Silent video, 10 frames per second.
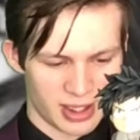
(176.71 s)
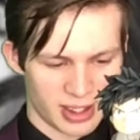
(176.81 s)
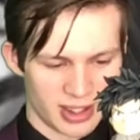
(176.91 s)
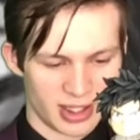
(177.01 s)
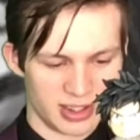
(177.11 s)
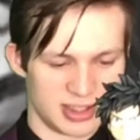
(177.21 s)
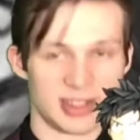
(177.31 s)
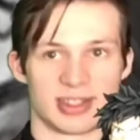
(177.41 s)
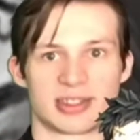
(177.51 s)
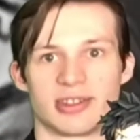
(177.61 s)
And then you see the
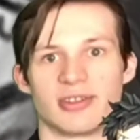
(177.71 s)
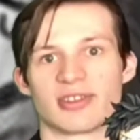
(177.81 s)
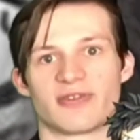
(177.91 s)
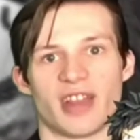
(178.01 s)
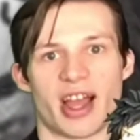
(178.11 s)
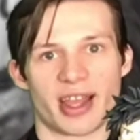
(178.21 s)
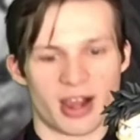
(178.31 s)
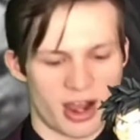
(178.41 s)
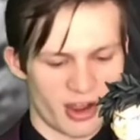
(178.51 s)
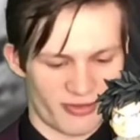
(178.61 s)
students flying
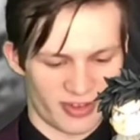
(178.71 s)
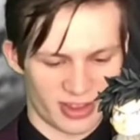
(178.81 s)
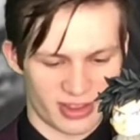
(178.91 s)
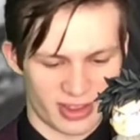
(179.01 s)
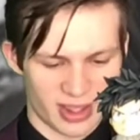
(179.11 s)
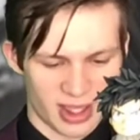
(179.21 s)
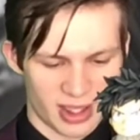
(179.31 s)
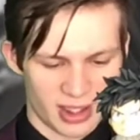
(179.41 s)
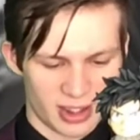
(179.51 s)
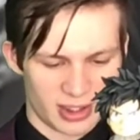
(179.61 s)
off as
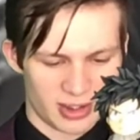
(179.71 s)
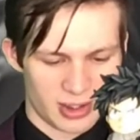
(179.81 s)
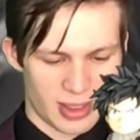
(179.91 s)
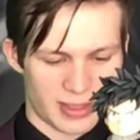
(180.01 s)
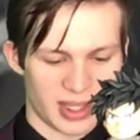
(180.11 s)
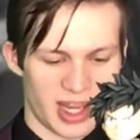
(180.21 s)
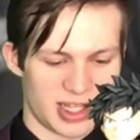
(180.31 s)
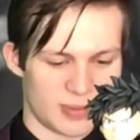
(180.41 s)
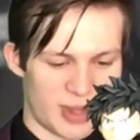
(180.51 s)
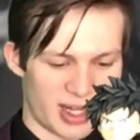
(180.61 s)

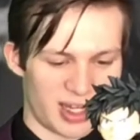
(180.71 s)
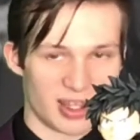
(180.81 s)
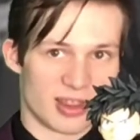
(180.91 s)
Gigantomachia's